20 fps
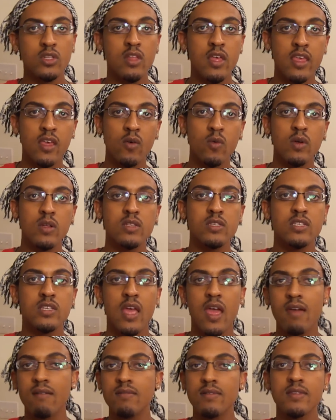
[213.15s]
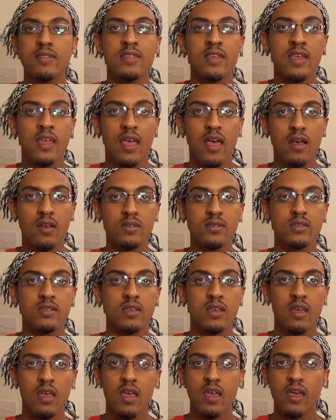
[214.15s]
language, everything
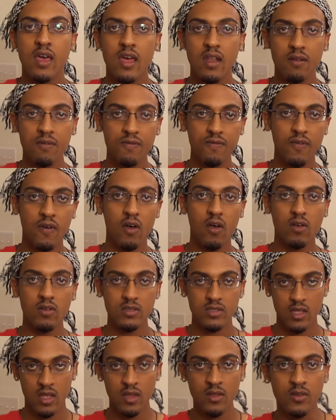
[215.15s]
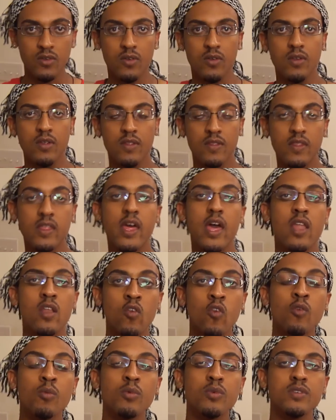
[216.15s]
else kind of falls under that
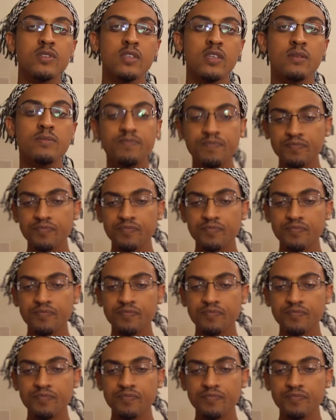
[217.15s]
normalcy.